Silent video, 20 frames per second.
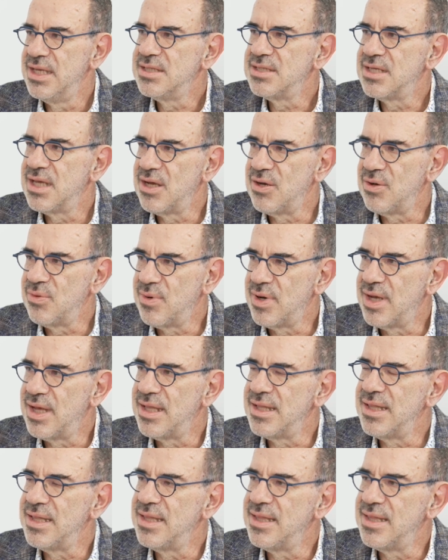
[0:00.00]
so
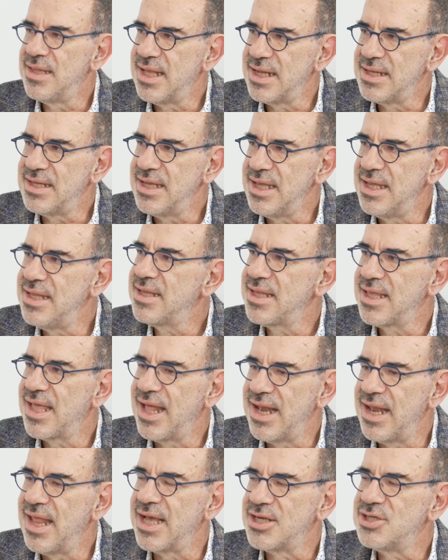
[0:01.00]
uh, that it
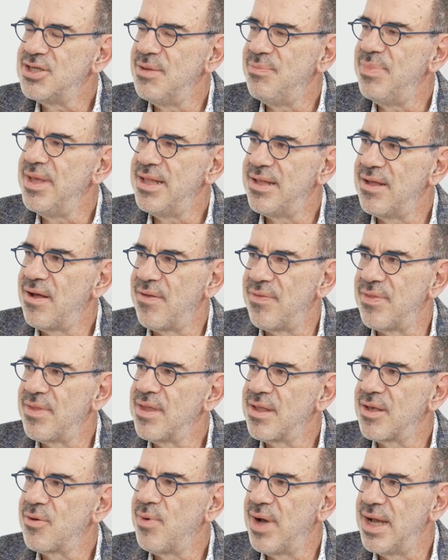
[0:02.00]
can actually be
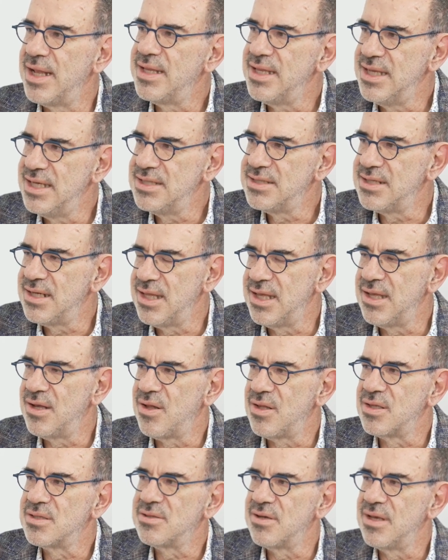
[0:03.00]
done quite easily,
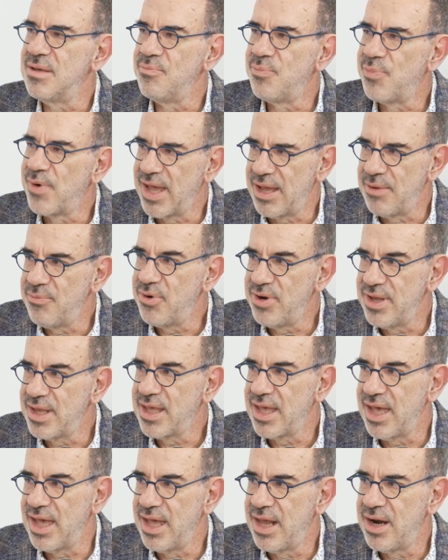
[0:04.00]
also in primary
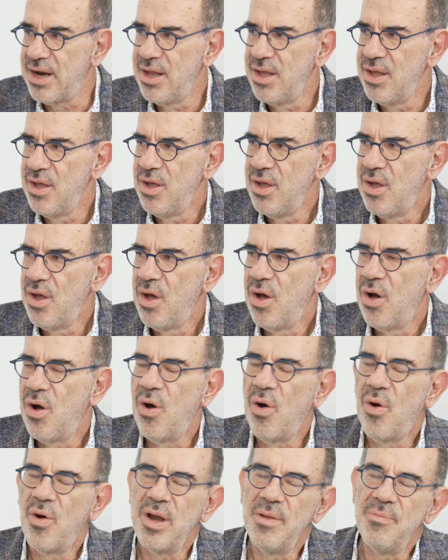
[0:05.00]
care,
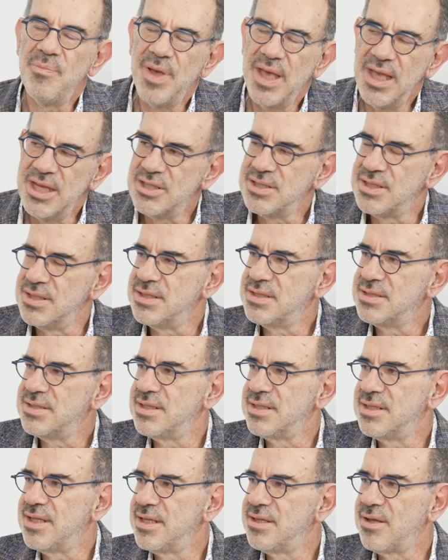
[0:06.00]
or in
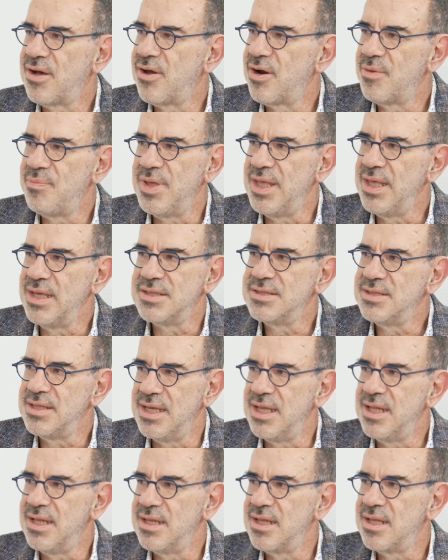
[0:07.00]
patients that are being
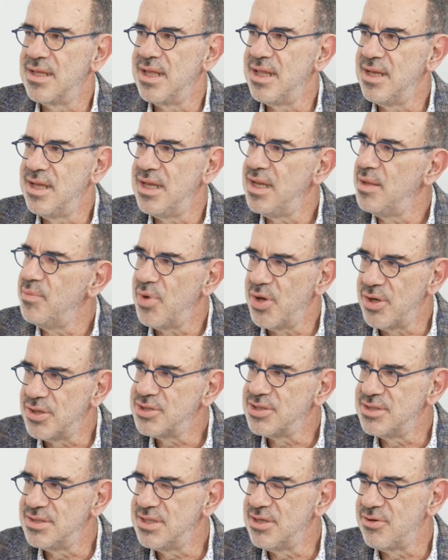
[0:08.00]
seen in an
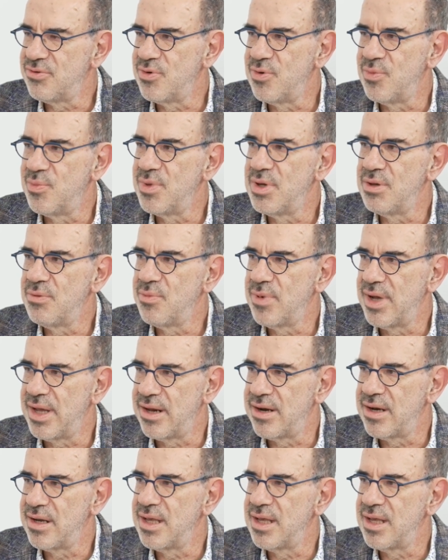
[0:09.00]
emergency room where